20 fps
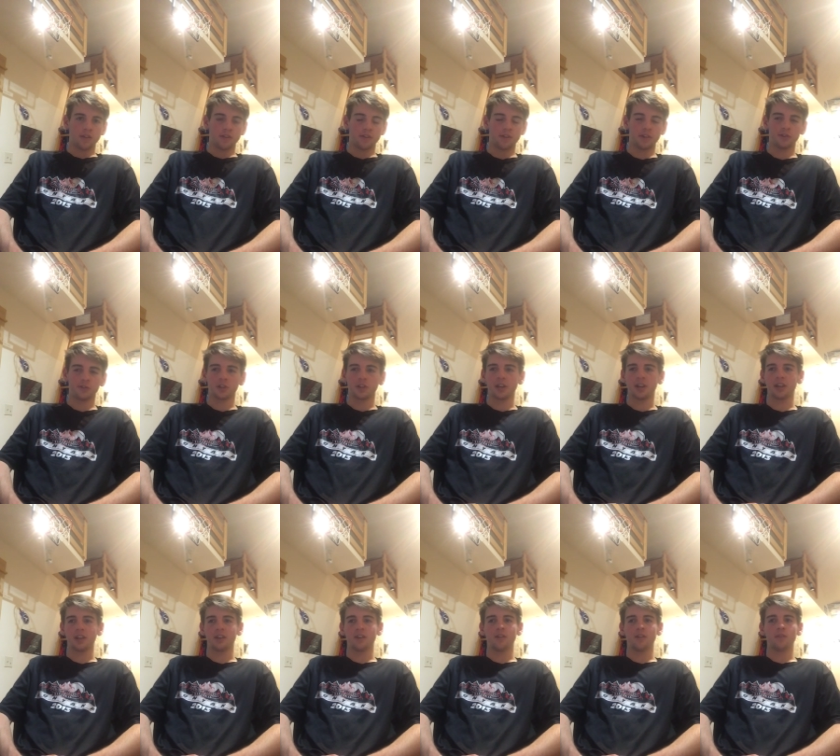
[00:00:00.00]
this
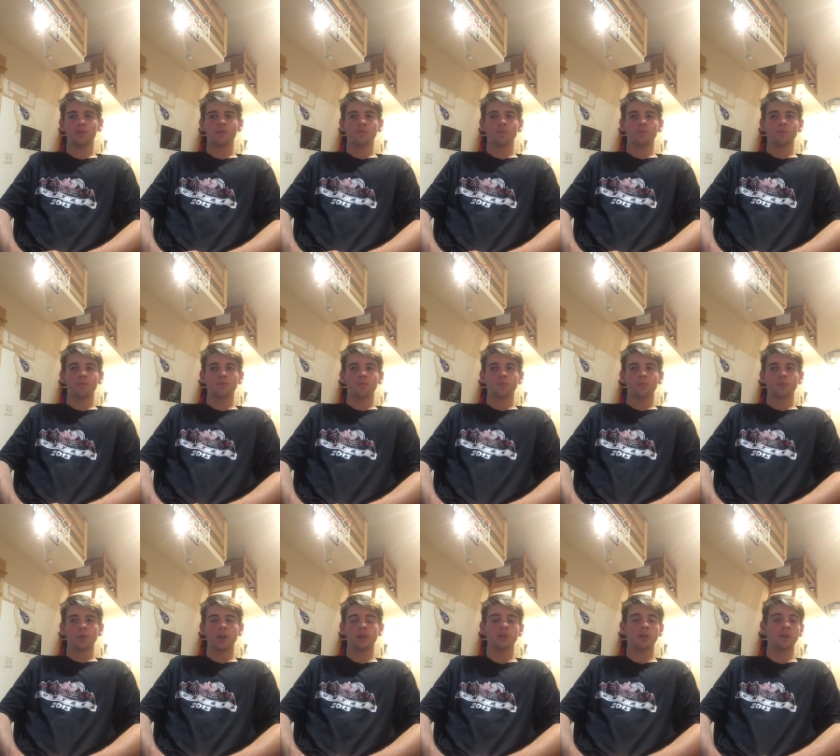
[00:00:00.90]
kid,
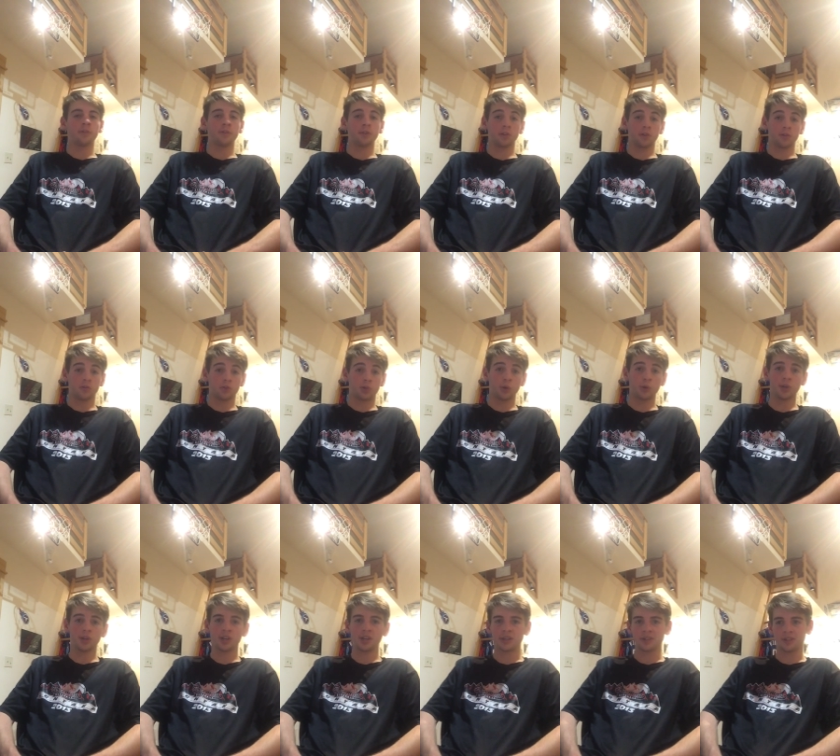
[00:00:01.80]
in the 2
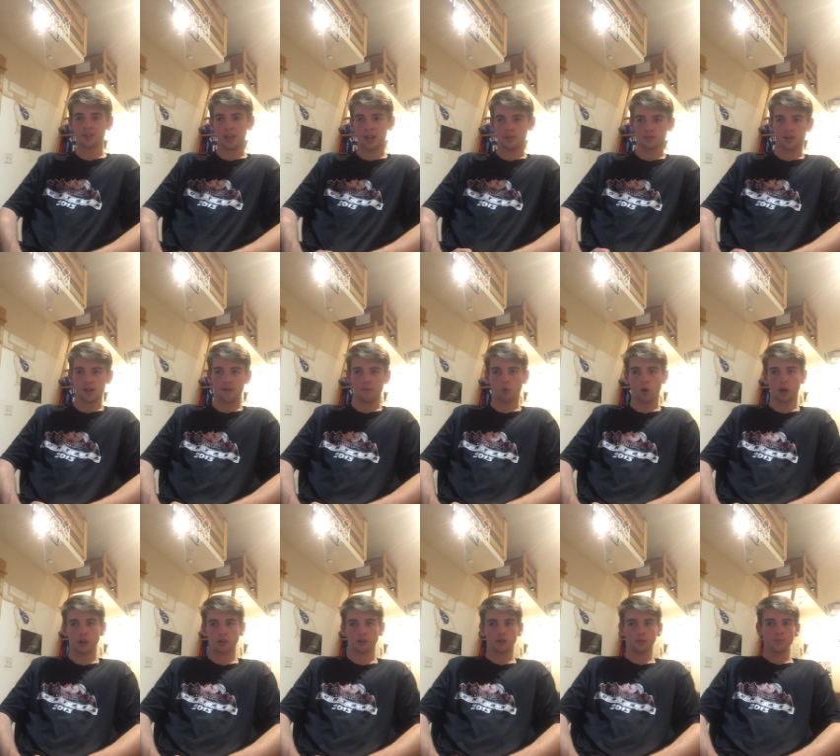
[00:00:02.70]
Kings games that I've
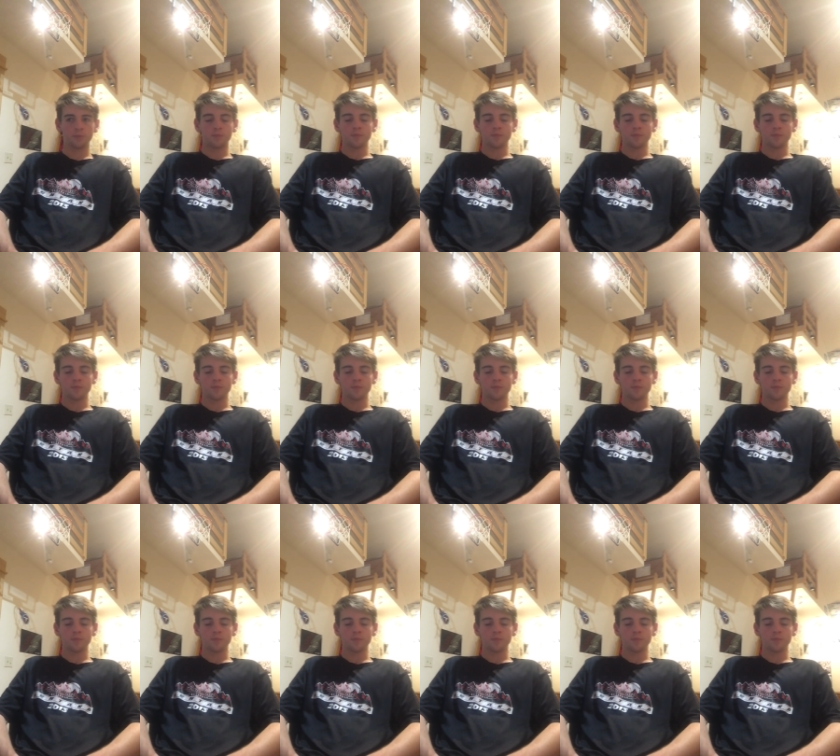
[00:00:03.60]
watched,